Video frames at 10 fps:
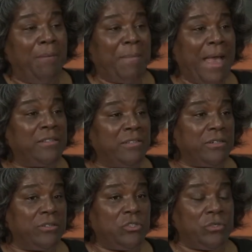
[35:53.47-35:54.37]

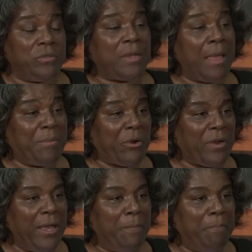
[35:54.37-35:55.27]
ambassador to
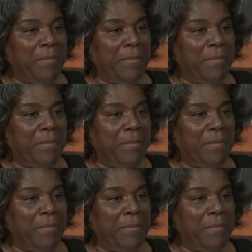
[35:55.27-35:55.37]
liberia